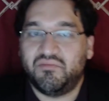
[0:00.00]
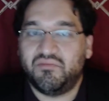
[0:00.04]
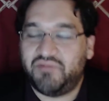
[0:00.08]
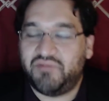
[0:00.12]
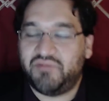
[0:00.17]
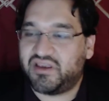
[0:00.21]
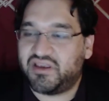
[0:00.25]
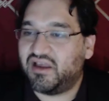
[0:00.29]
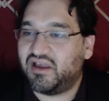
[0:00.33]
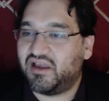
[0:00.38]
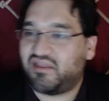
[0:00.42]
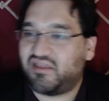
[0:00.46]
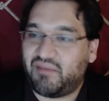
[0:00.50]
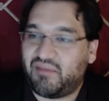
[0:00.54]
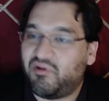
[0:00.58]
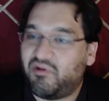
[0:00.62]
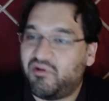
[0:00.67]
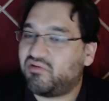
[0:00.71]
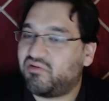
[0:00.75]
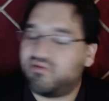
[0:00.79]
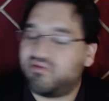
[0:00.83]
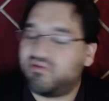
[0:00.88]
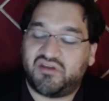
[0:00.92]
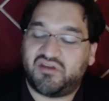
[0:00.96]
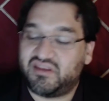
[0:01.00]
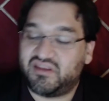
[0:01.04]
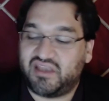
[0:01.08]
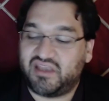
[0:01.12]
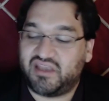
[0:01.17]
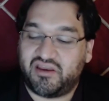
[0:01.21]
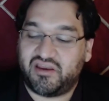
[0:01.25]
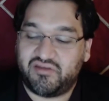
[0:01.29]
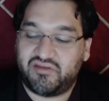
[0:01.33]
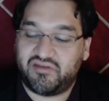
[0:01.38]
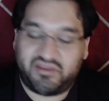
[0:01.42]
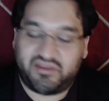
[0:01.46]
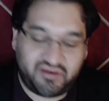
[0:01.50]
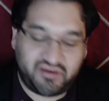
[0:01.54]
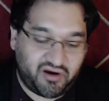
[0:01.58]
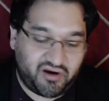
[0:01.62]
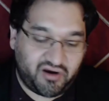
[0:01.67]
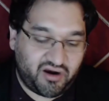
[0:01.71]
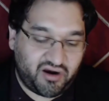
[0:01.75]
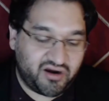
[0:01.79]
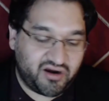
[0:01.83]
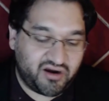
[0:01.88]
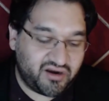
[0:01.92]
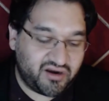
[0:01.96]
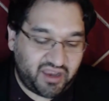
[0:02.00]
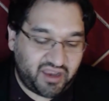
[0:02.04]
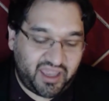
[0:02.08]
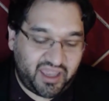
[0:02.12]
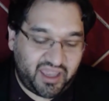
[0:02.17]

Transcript: because I'm also going to tell you that there are a